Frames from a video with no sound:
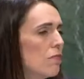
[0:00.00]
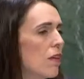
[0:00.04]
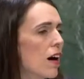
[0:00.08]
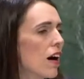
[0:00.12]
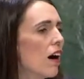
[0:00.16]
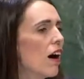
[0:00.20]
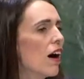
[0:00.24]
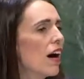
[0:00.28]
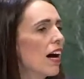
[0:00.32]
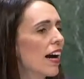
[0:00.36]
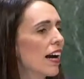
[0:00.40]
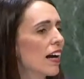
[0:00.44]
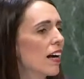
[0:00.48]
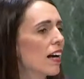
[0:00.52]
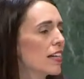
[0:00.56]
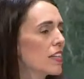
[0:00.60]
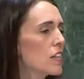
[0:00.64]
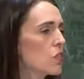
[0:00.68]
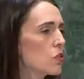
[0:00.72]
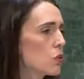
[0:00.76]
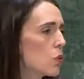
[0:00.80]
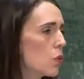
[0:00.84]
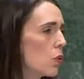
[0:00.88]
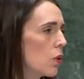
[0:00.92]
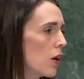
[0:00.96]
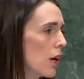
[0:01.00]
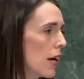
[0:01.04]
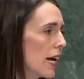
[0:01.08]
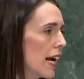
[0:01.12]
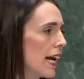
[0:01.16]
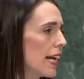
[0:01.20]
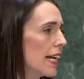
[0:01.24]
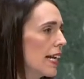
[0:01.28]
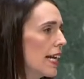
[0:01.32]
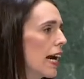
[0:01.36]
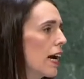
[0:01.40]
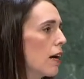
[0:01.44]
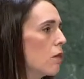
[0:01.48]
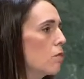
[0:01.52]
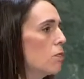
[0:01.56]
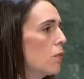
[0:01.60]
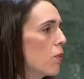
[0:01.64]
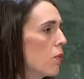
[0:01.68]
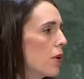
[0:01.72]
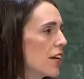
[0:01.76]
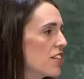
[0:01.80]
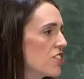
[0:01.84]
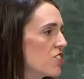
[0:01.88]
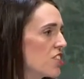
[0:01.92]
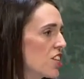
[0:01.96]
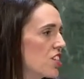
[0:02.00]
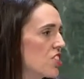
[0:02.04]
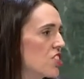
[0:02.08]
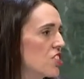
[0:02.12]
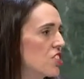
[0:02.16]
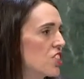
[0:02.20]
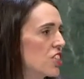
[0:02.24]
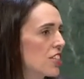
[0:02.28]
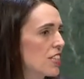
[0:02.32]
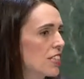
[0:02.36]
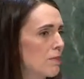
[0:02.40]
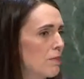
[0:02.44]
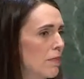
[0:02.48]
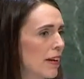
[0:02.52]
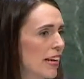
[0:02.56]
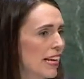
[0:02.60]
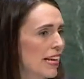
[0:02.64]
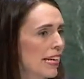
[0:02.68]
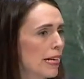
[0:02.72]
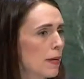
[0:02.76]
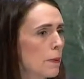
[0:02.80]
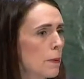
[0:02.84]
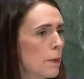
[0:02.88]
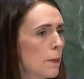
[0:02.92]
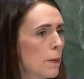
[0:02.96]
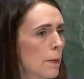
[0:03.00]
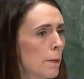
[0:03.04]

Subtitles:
of my eye, I saw a young boy gesture to me.